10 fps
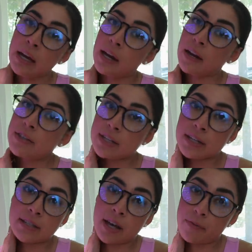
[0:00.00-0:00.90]
and I have a
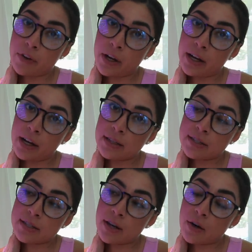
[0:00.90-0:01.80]
6 a.m. flight and
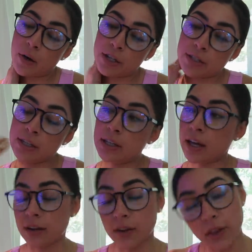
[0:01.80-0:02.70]
so I just need to
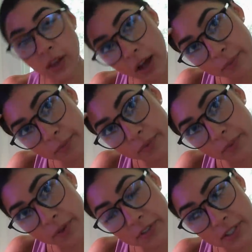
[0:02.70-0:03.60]
get a lot
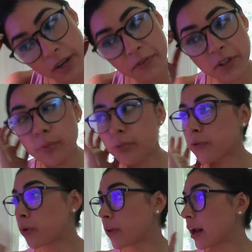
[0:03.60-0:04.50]
of stuff done
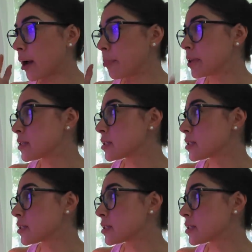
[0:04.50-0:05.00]
before that happens